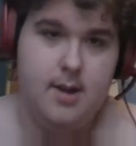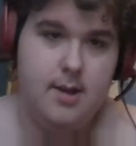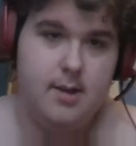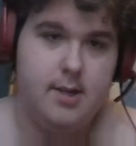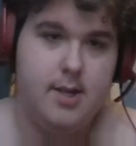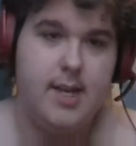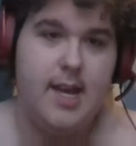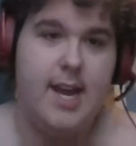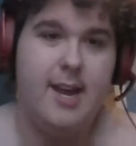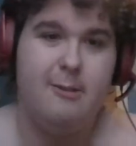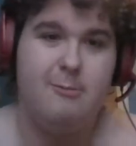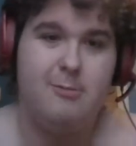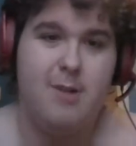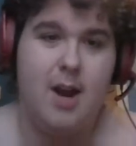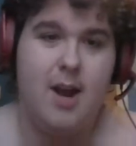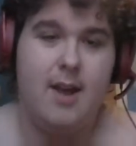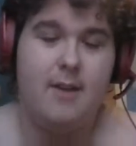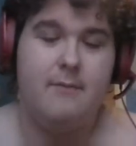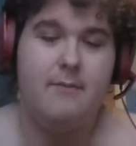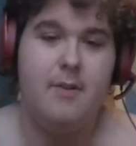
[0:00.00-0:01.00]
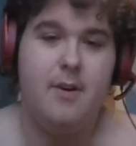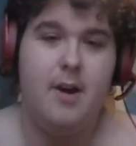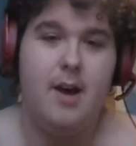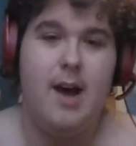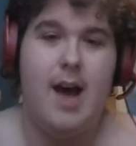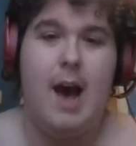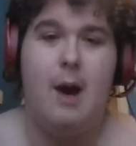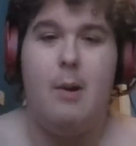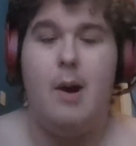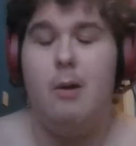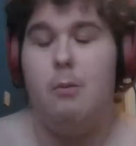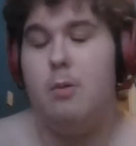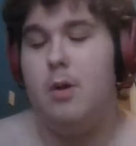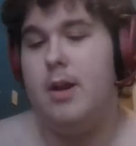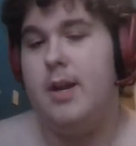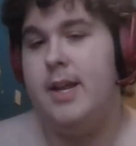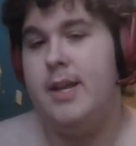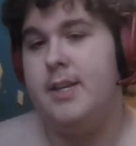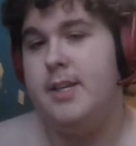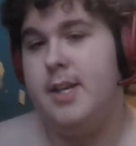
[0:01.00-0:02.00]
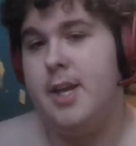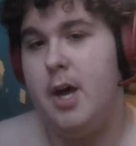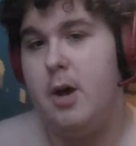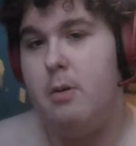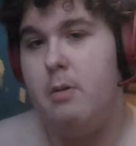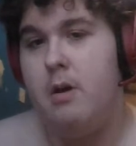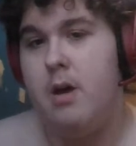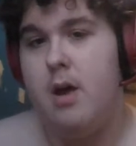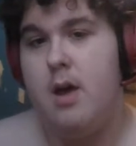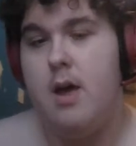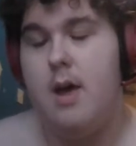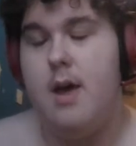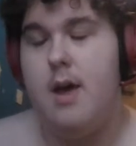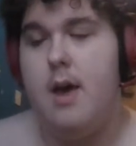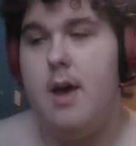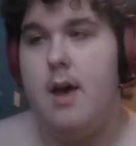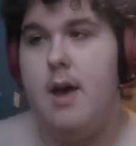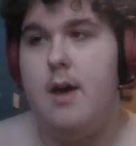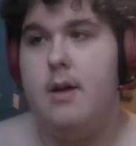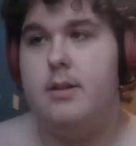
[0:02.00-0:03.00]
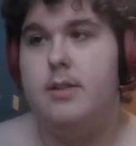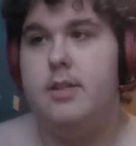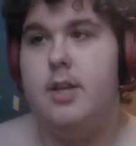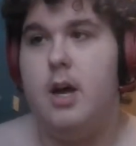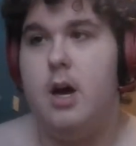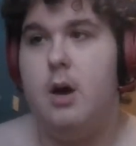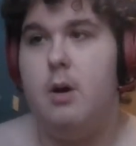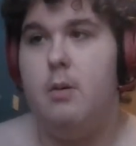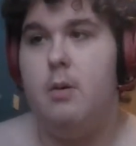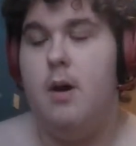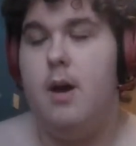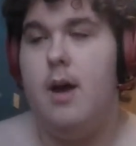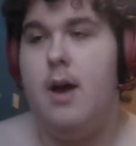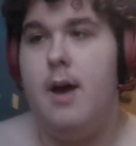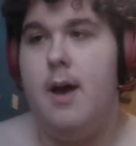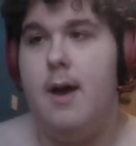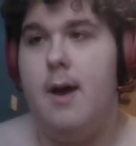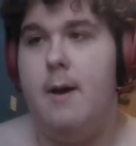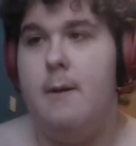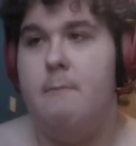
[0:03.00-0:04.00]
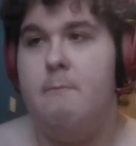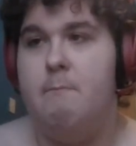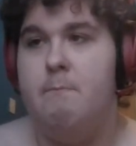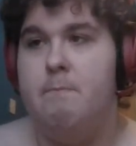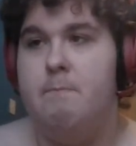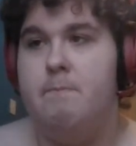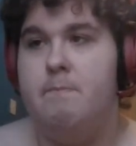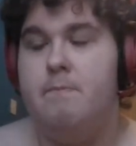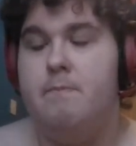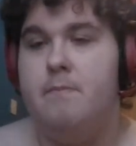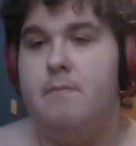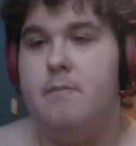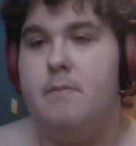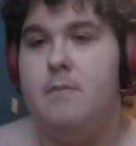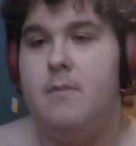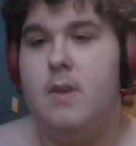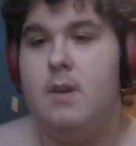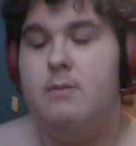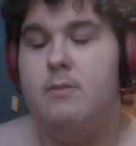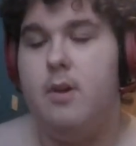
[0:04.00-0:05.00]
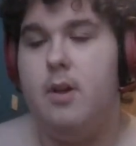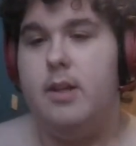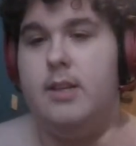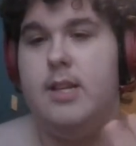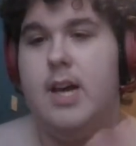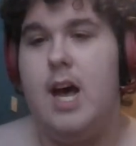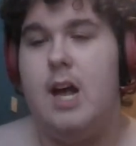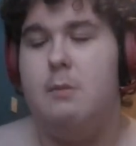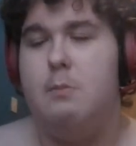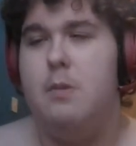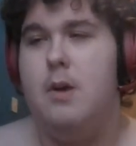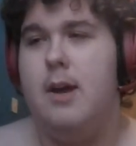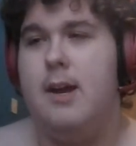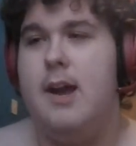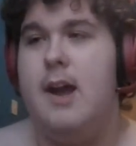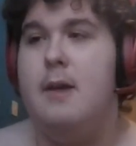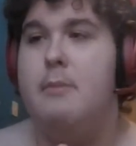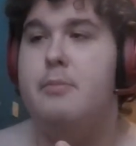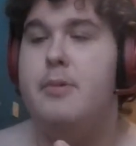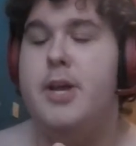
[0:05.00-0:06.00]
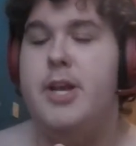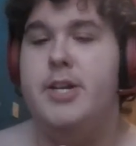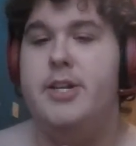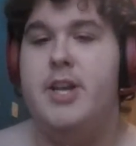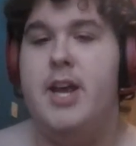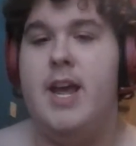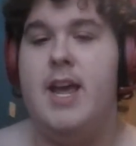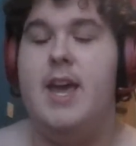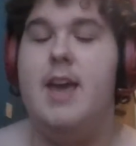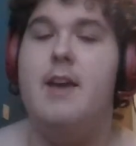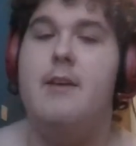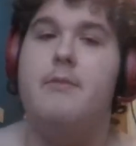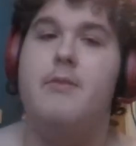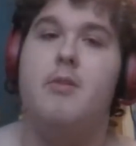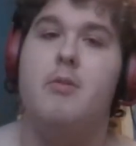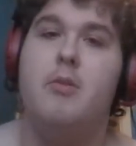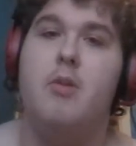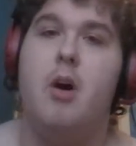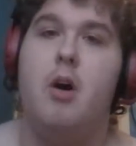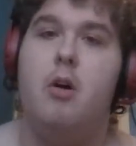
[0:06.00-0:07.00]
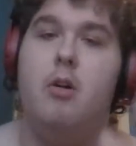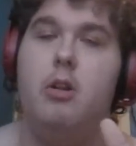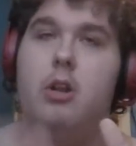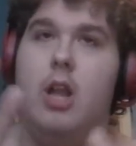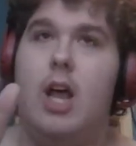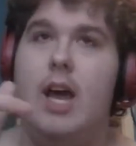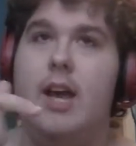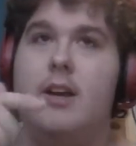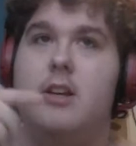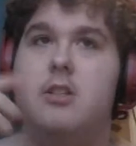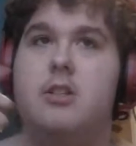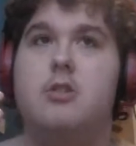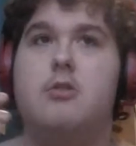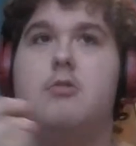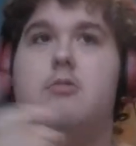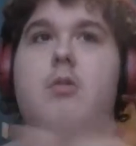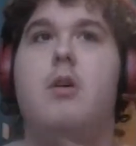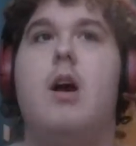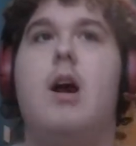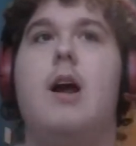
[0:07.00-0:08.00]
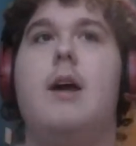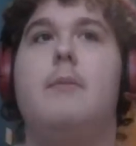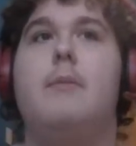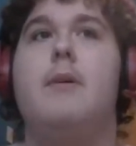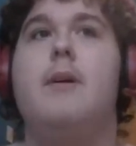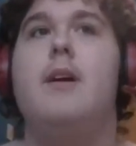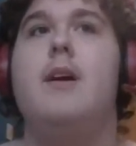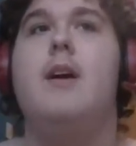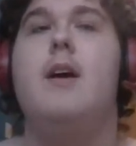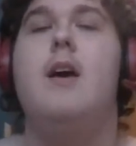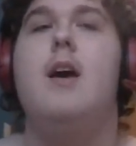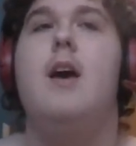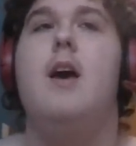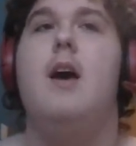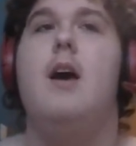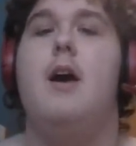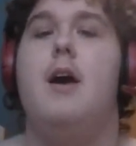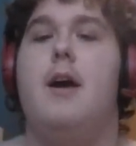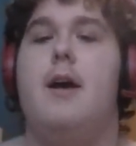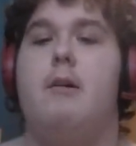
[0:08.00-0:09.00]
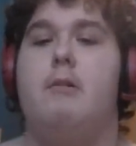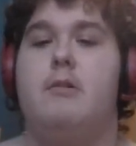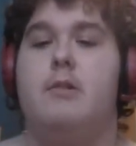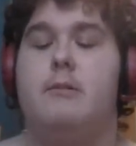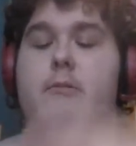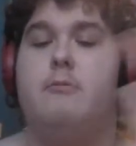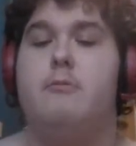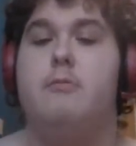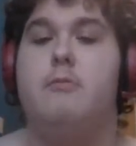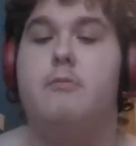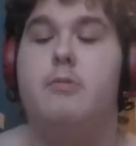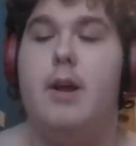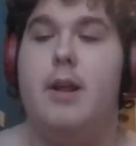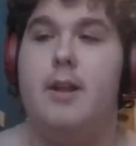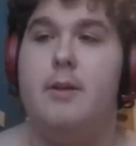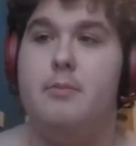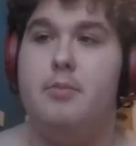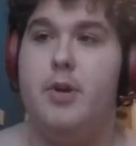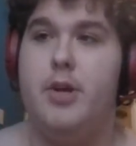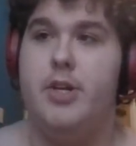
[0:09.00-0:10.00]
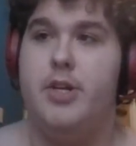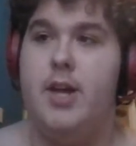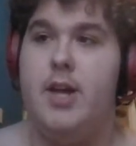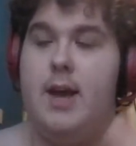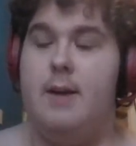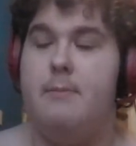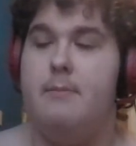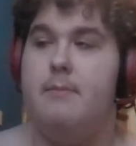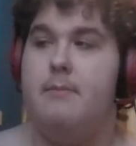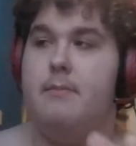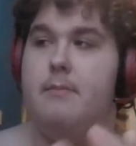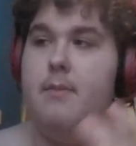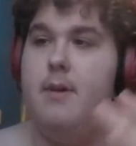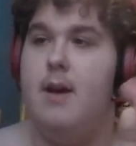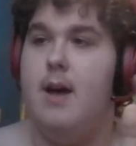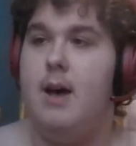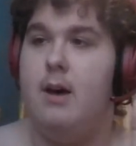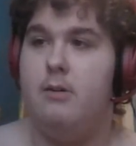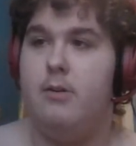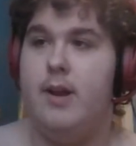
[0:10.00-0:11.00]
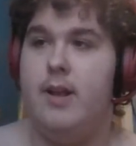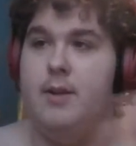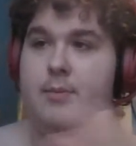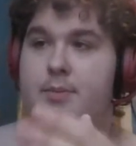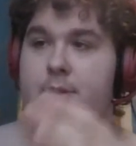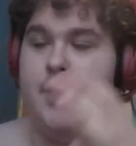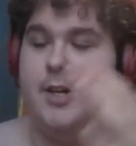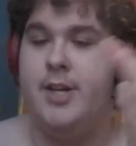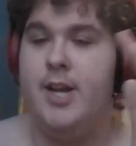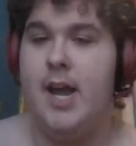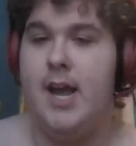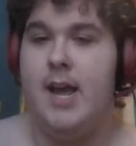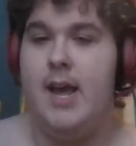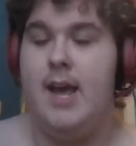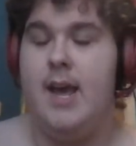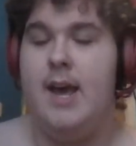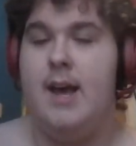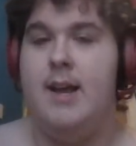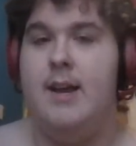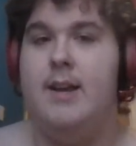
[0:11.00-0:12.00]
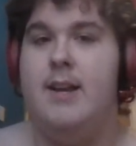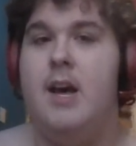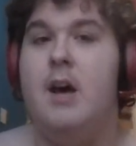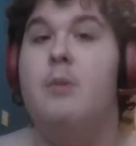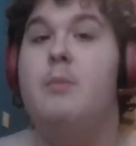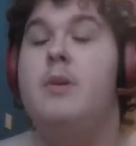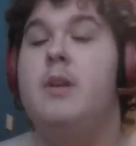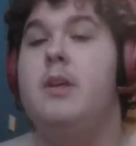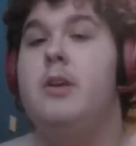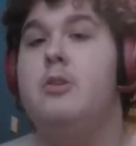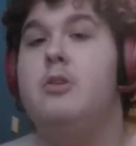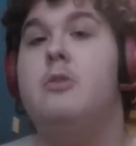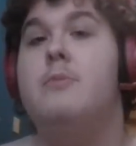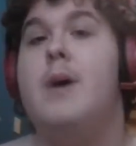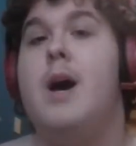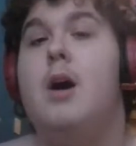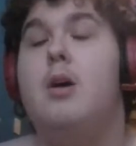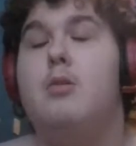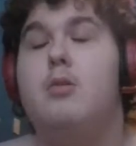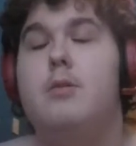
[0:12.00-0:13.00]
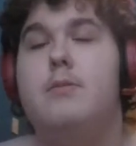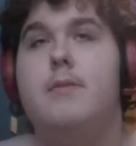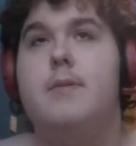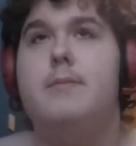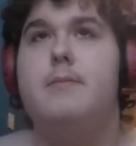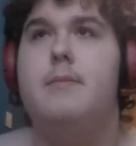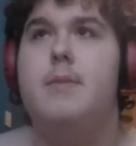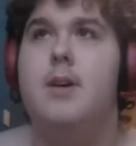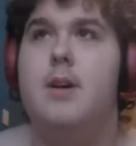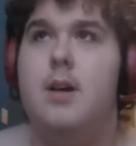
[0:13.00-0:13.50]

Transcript: to get right for how I want it to go. So, um, for all this hard work. I appreciate it if you would all like and subscribe. Uh, it would greatly appreciate. I'll greatly appreciate it, and it'd help with the YouTube algorithm.